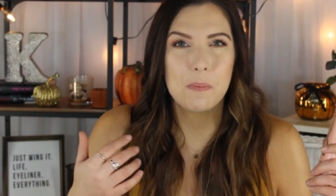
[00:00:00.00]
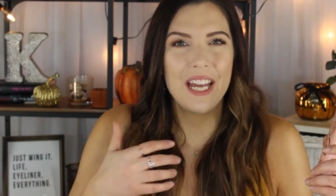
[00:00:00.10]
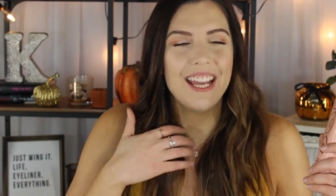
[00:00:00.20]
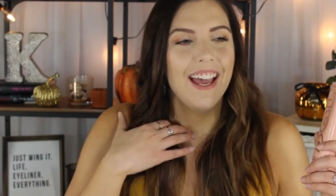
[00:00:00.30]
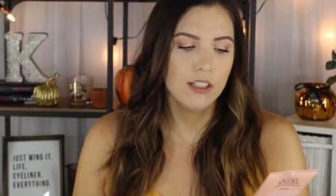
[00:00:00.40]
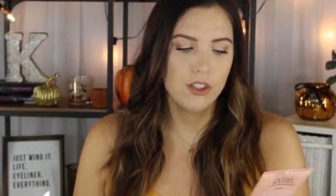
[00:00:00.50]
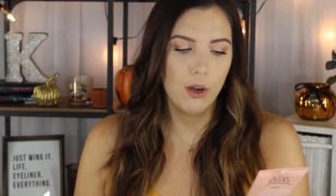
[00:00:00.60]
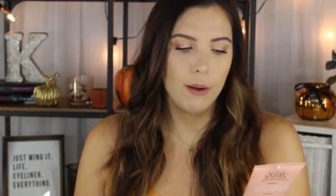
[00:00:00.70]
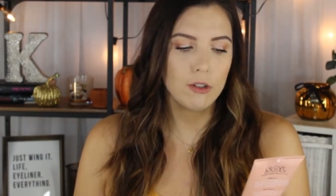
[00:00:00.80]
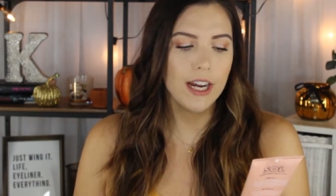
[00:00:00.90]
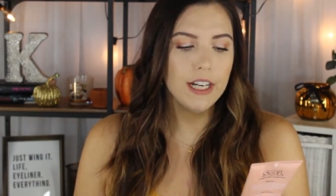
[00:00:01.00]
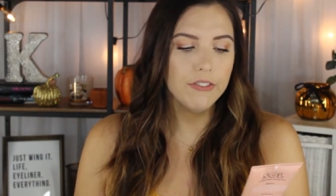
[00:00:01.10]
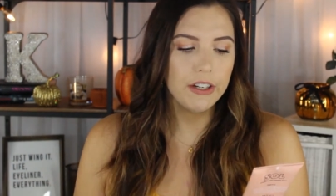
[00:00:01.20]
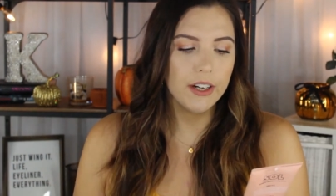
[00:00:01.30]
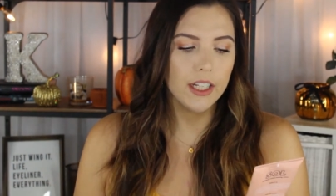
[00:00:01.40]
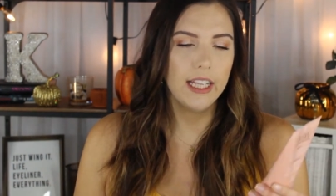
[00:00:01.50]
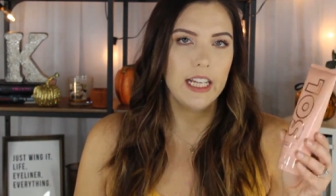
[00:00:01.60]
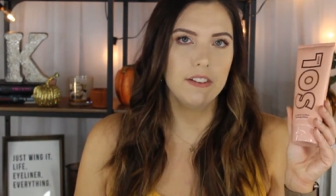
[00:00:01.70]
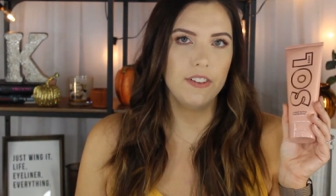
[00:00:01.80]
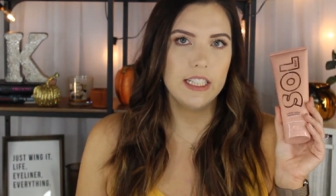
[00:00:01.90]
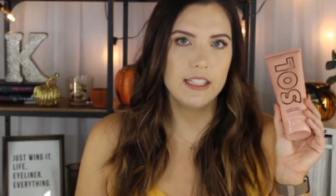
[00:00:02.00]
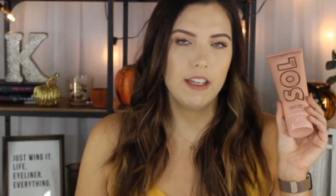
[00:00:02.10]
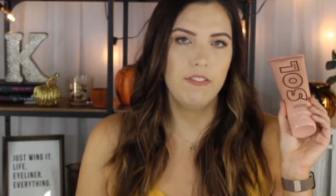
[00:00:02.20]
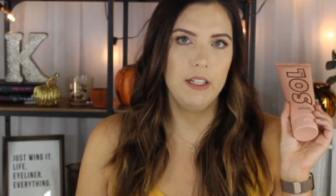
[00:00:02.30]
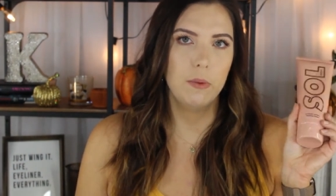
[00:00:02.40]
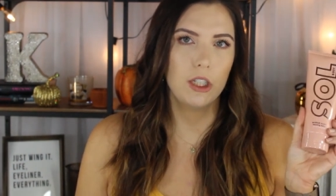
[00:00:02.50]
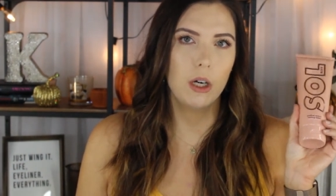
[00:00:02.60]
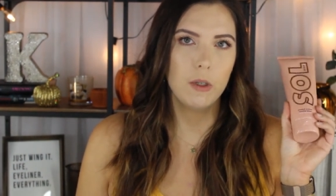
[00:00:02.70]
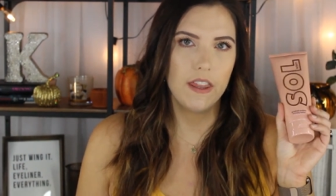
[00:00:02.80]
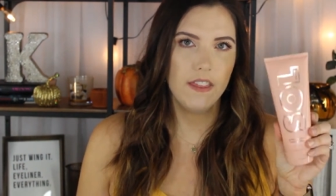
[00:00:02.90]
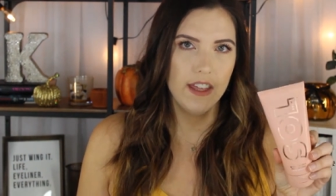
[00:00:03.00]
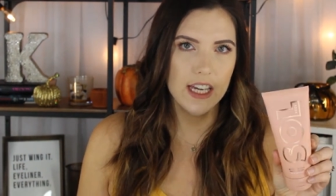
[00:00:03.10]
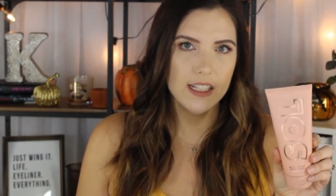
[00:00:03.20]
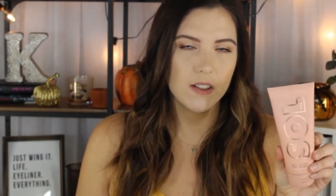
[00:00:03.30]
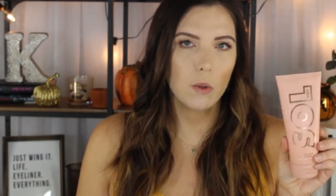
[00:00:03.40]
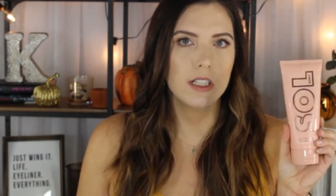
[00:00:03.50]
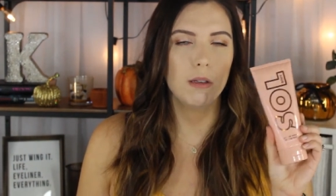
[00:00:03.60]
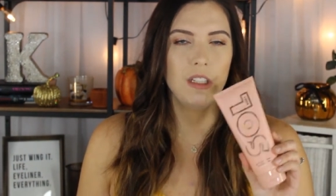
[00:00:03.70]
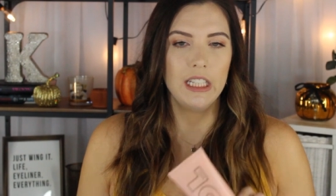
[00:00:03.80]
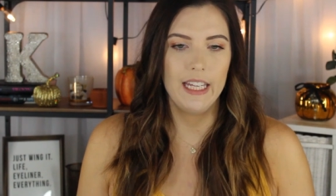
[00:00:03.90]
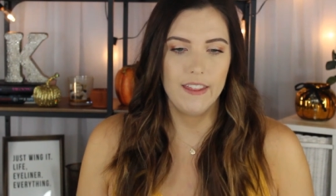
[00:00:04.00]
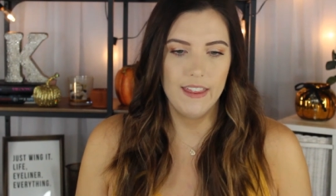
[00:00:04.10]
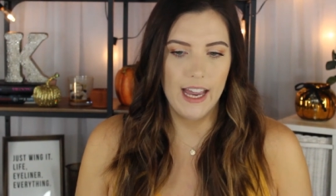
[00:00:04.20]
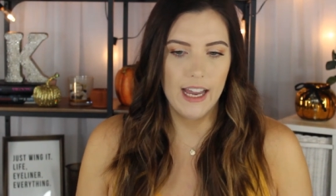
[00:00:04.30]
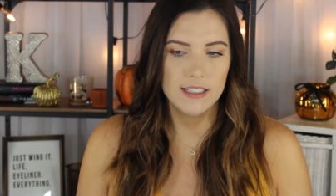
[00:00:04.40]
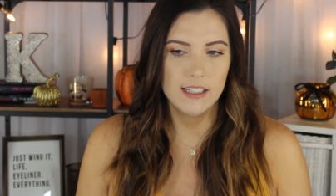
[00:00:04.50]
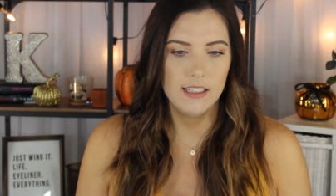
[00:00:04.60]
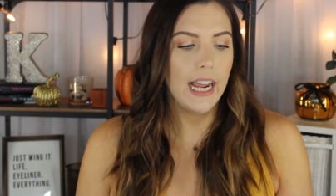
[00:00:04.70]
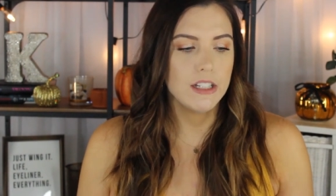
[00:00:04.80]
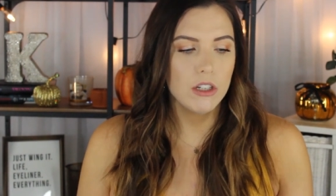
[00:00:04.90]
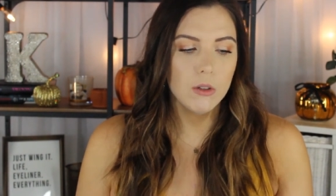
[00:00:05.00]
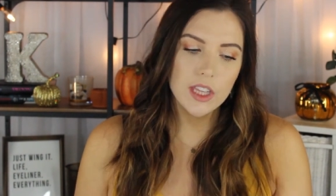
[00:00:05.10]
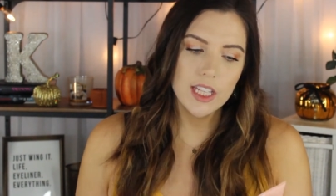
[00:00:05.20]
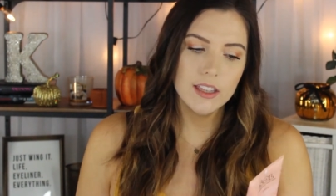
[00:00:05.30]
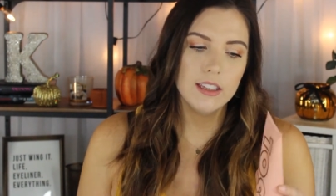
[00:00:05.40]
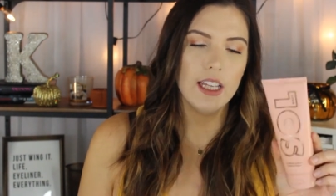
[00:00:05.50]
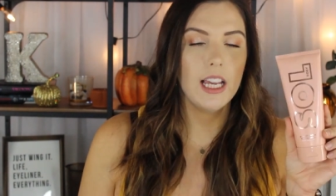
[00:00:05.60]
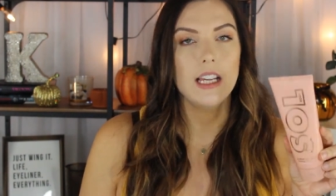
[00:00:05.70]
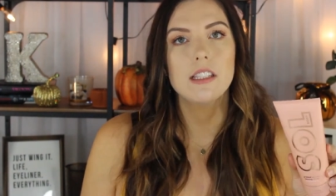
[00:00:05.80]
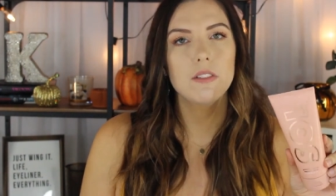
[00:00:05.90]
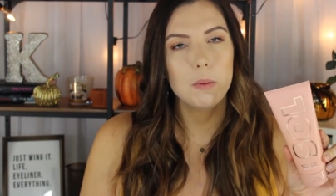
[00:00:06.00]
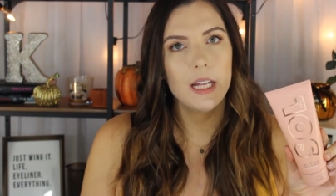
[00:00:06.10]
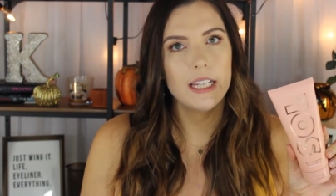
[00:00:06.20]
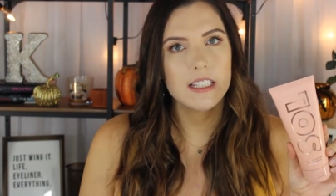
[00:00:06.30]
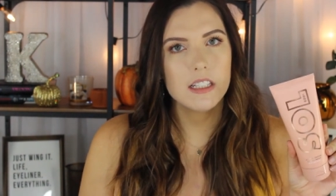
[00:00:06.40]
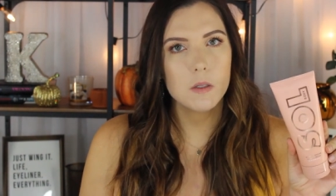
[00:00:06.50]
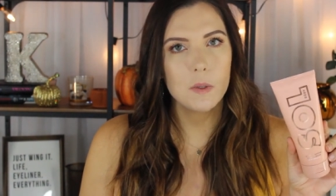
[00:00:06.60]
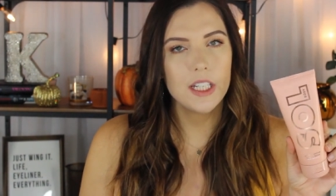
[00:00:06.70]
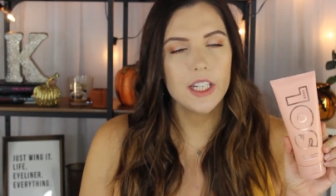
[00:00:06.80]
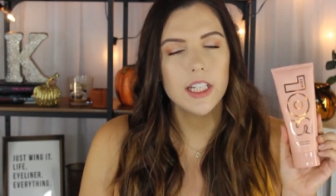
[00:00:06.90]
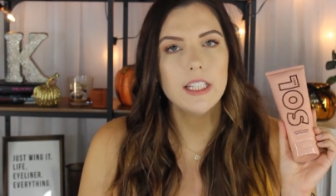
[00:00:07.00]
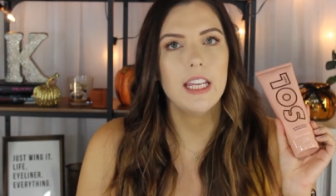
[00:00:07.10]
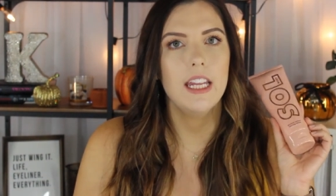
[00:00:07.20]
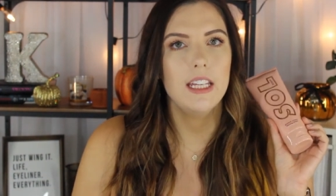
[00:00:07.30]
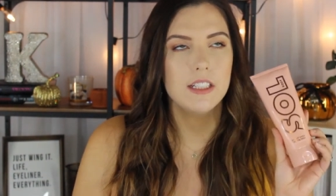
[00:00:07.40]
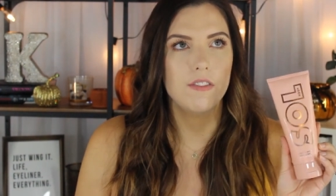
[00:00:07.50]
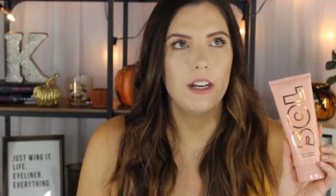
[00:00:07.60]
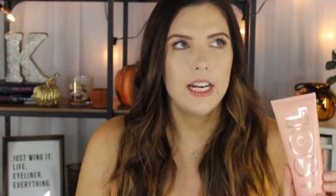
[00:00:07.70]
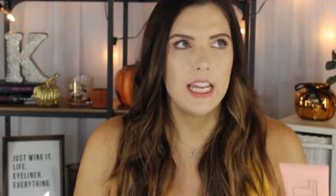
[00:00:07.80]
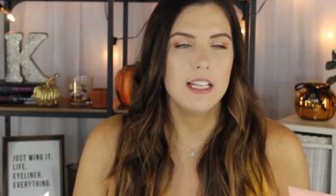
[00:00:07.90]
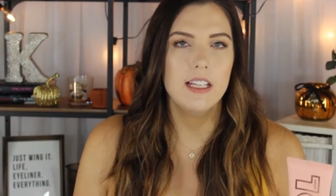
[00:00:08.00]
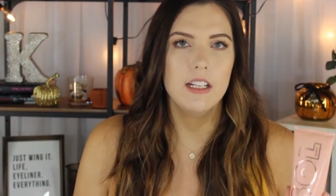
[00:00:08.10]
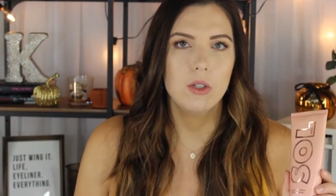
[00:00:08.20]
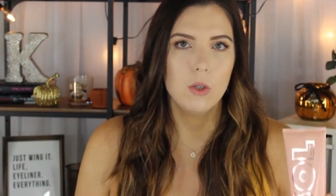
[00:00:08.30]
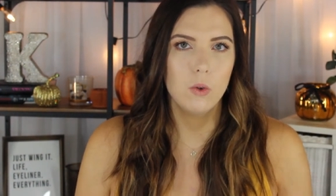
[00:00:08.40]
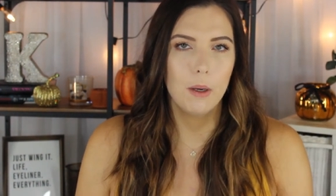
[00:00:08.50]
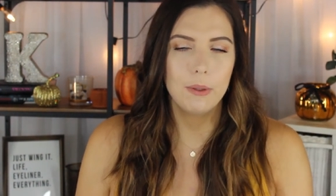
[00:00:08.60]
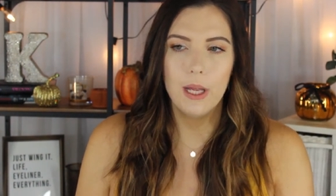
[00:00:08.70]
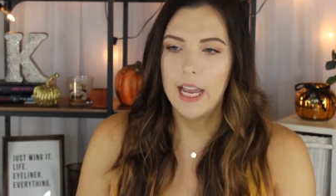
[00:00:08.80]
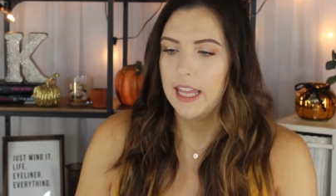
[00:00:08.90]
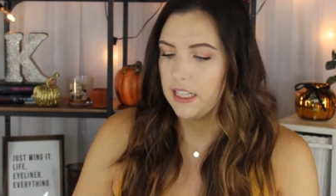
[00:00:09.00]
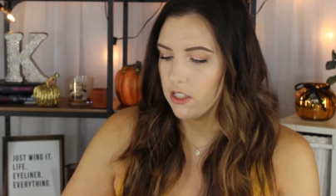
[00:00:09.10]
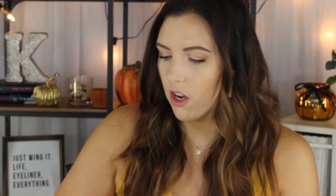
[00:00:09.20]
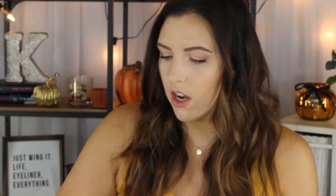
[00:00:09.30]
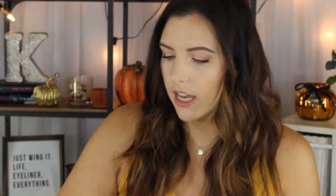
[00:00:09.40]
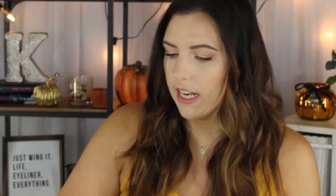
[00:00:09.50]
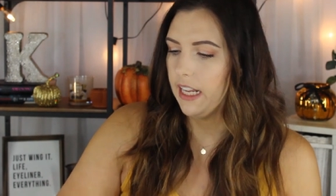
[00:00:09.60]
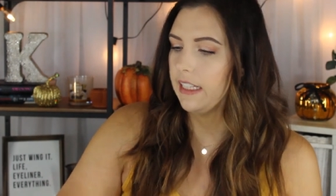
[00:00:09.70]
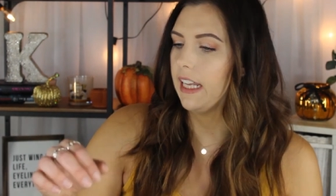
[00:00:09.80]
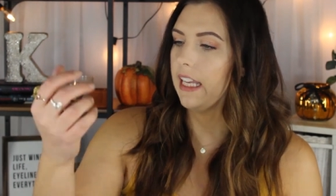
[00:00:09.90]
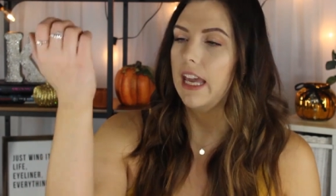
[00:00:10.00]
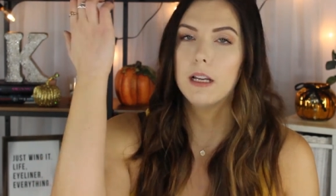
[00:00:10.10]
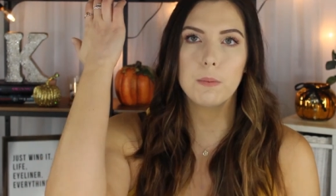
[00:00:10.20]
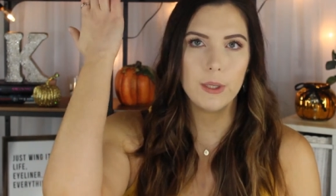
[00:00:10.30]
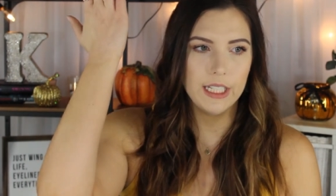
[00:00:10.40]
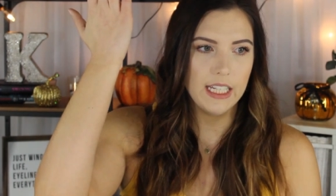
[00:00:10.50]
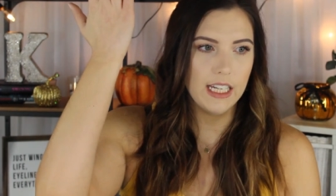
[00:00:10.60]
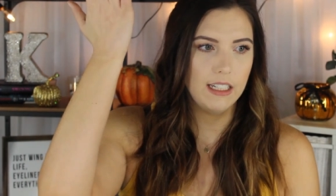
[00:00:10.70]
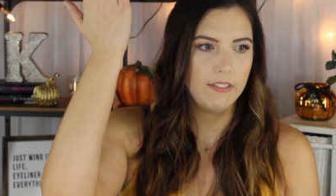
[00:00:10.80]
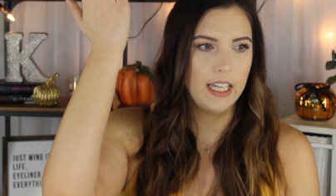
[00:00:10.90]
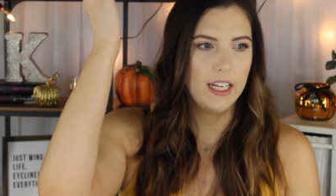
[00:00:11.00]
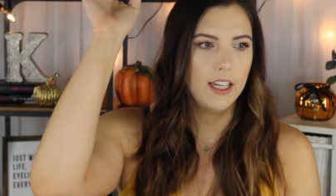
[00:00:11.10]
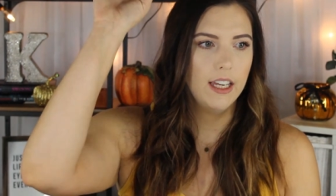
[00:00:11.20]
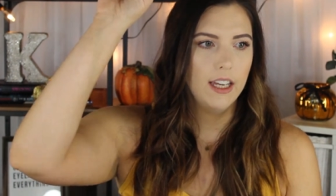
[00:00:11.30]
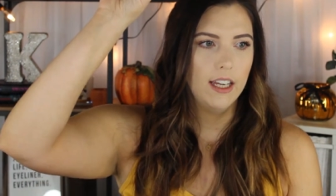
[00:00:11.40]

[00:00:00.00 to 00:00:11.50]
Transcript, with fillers: but so I'm trying to figure out like if it's if I would go with this or something like that. I do think that the ease of applying this is pretty good. Like it is very easy to apply this on and like get a pretty even